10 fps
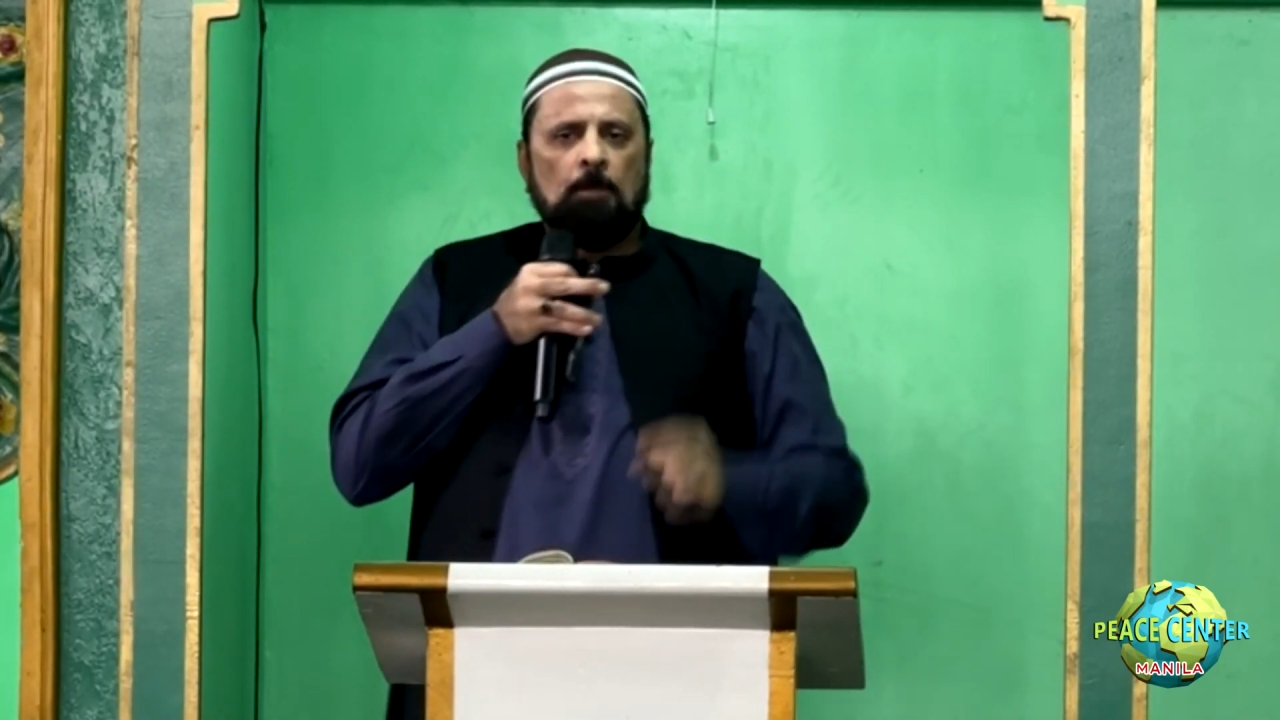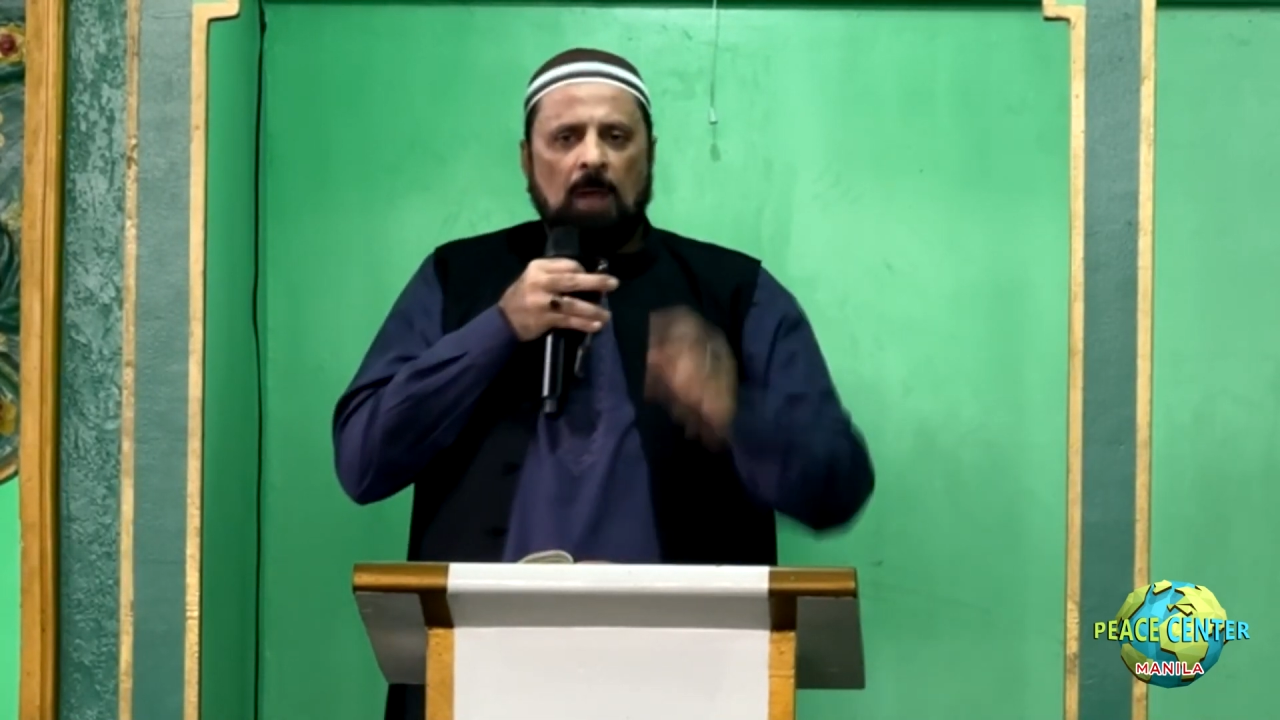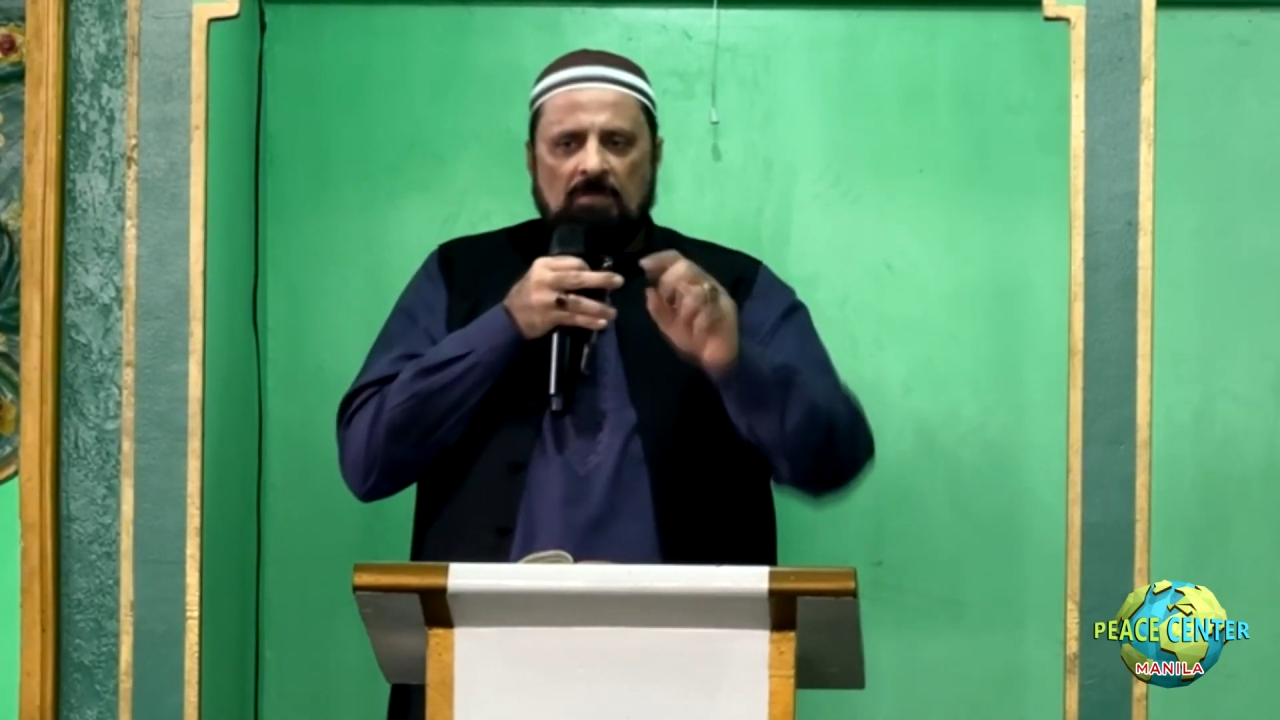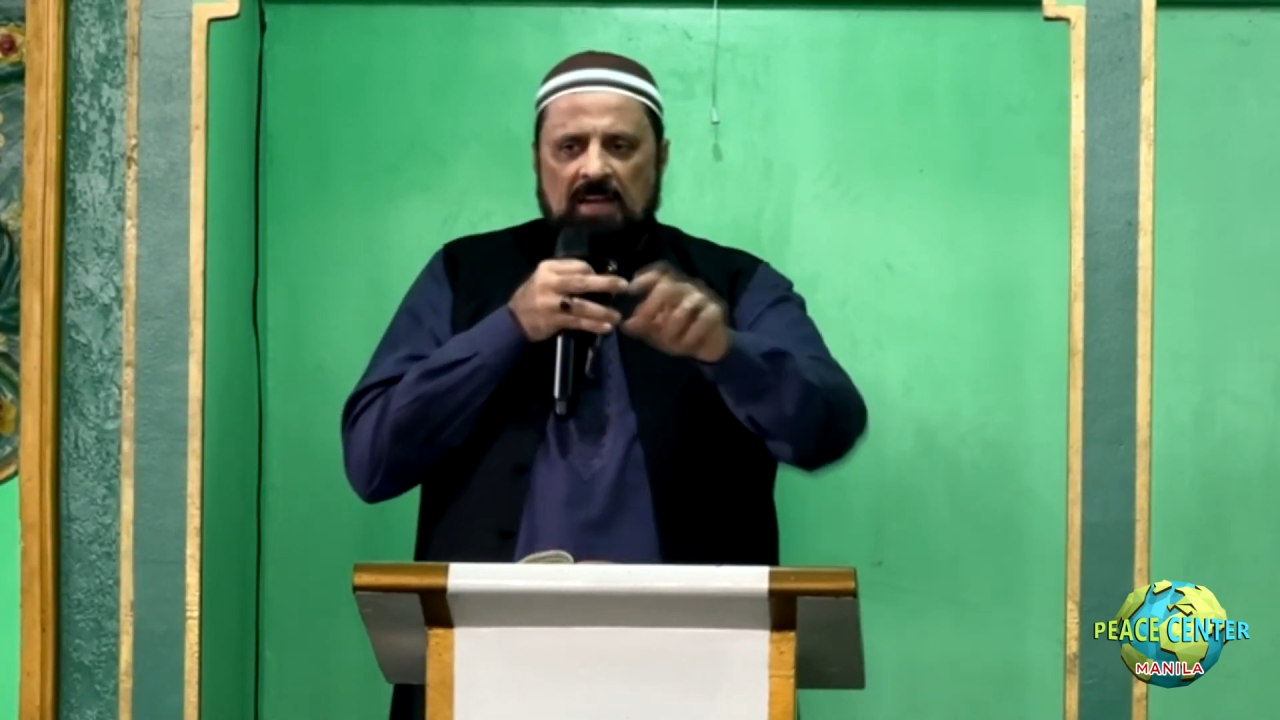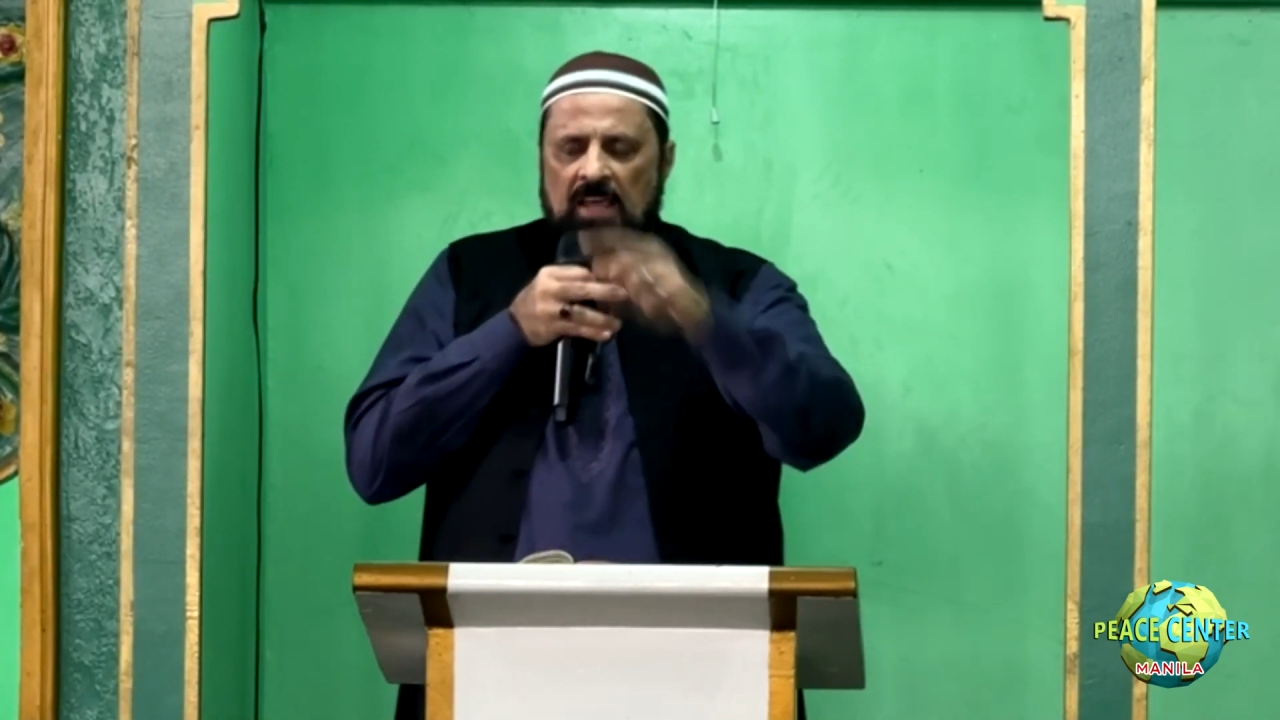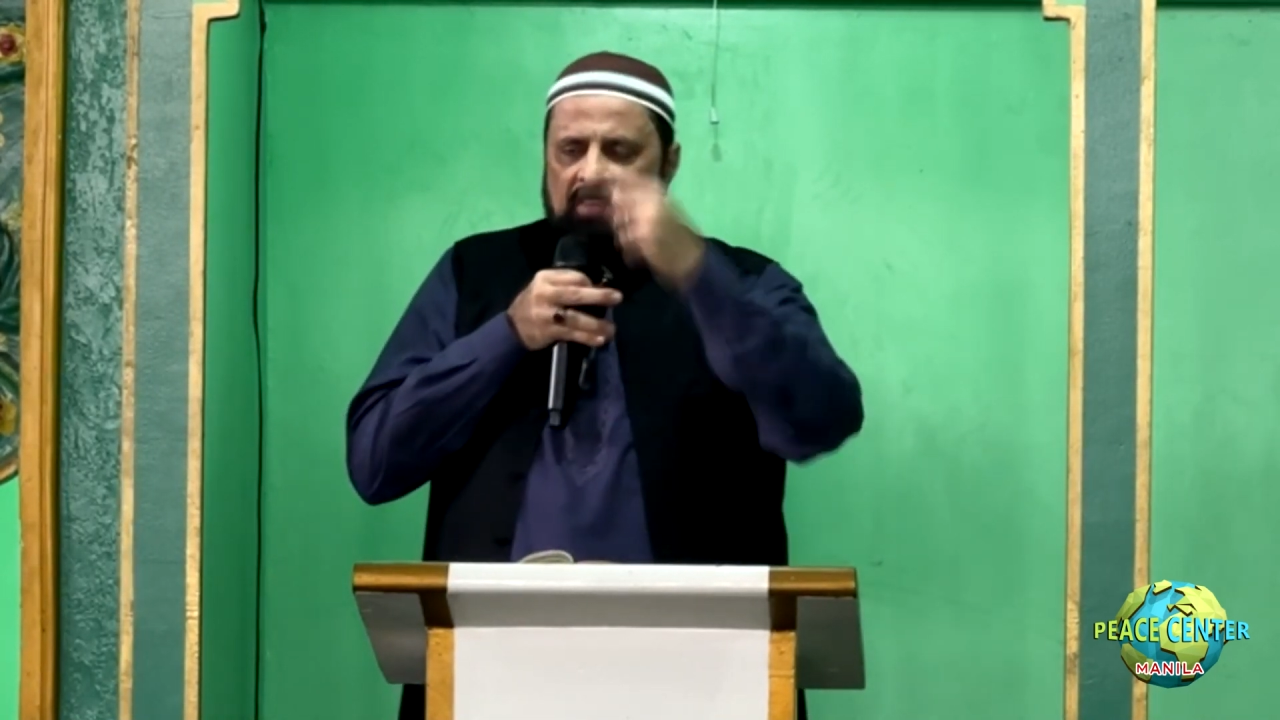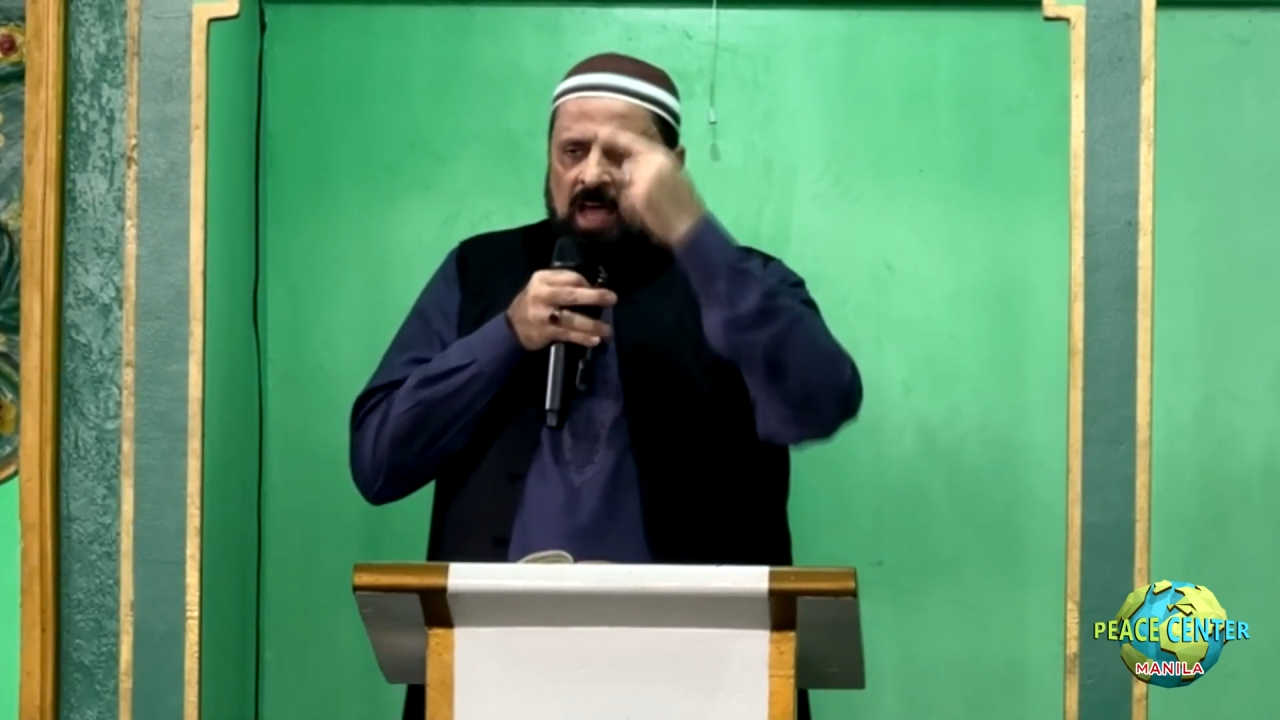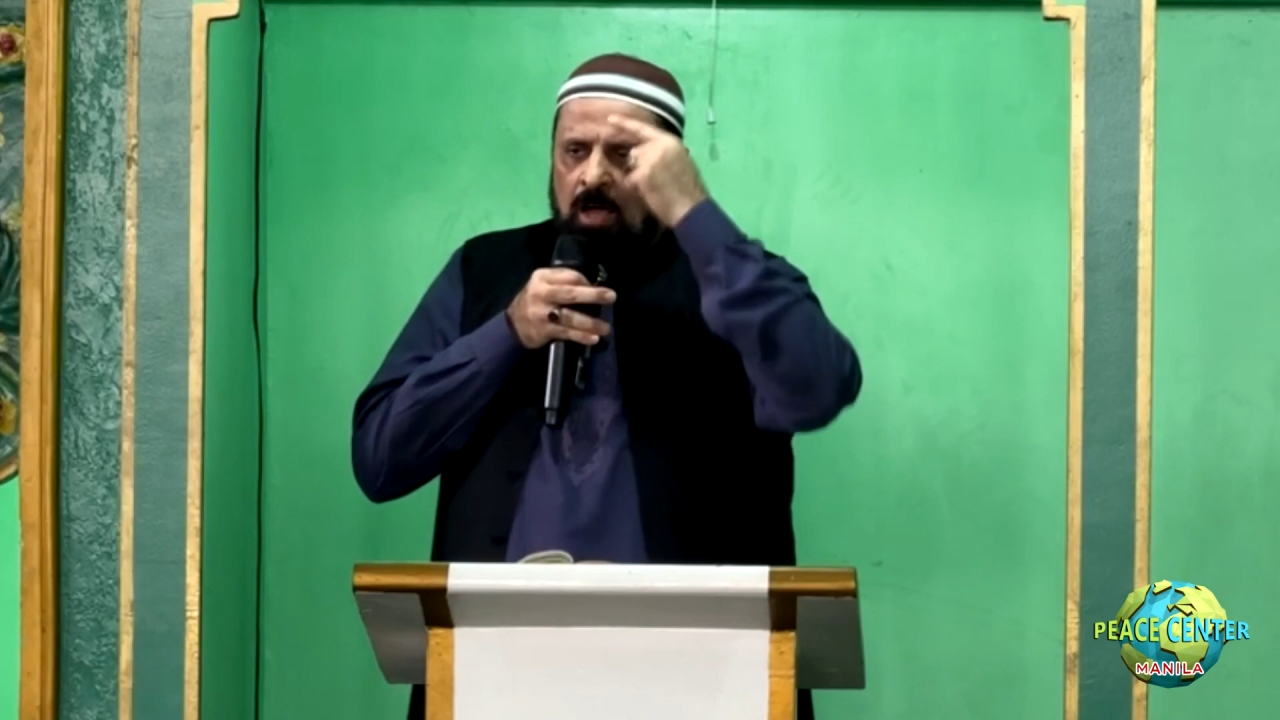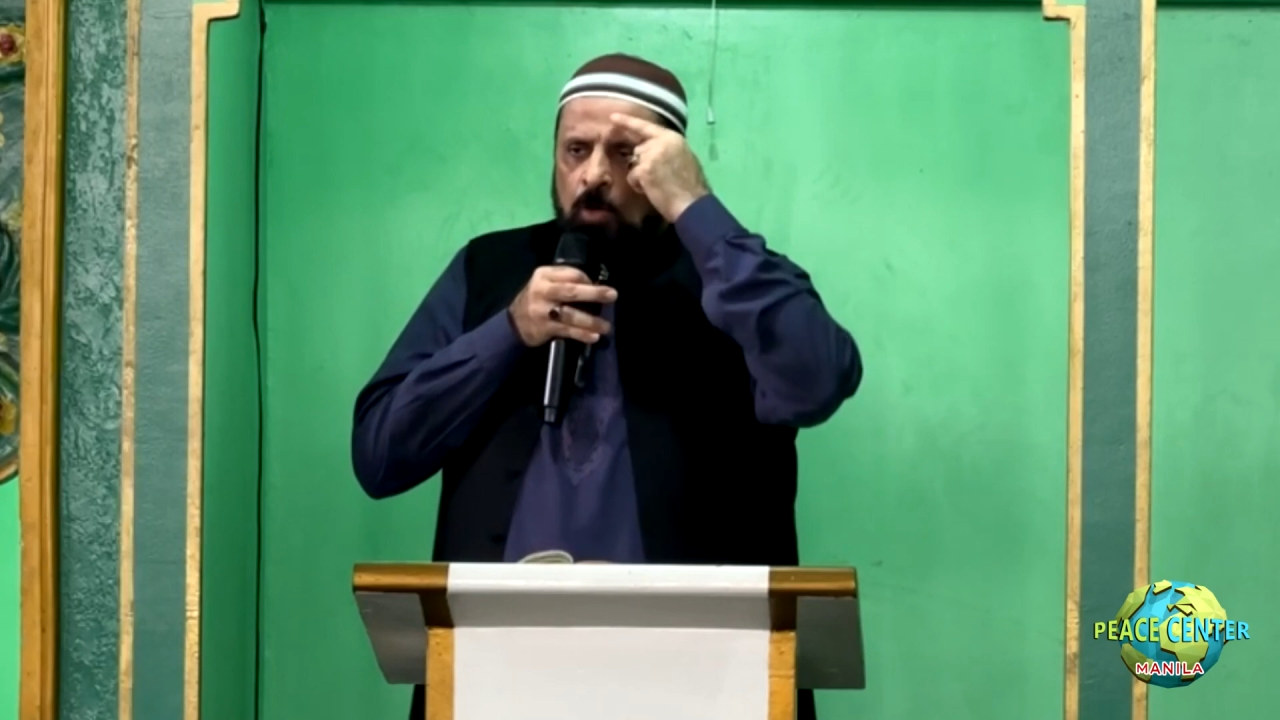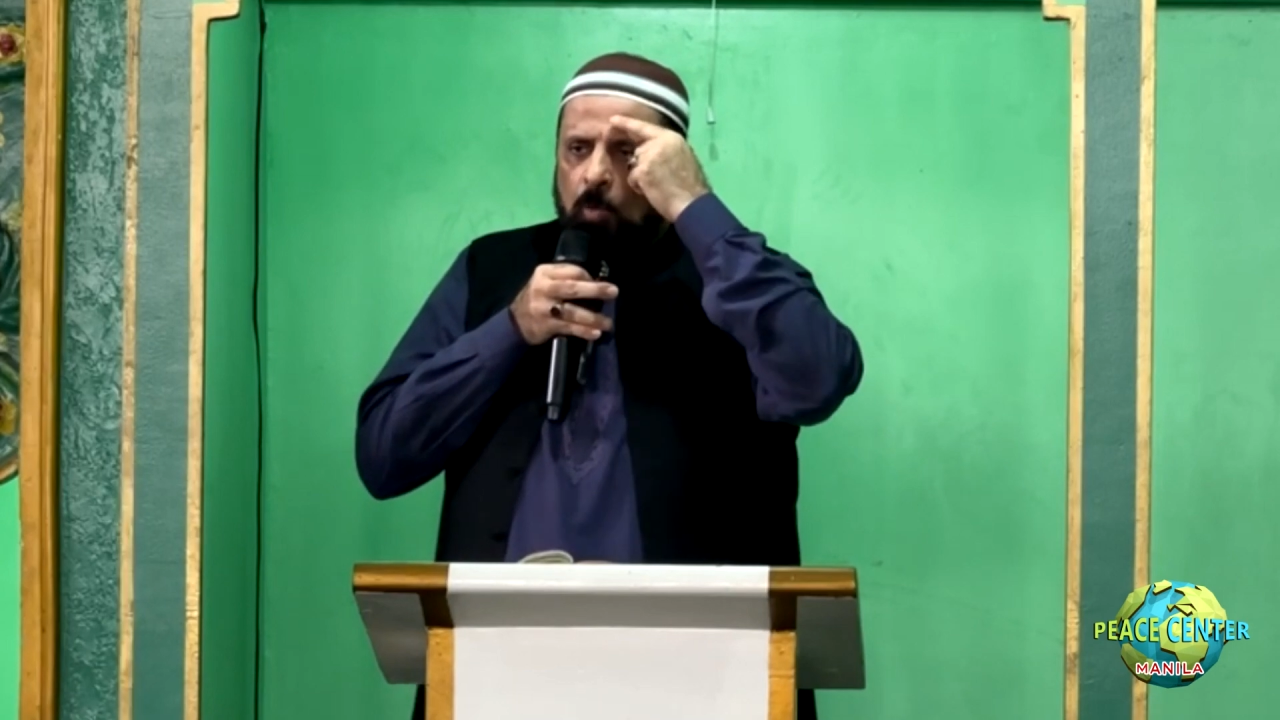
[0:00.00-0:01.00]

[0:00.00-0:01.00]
Prophet Isa,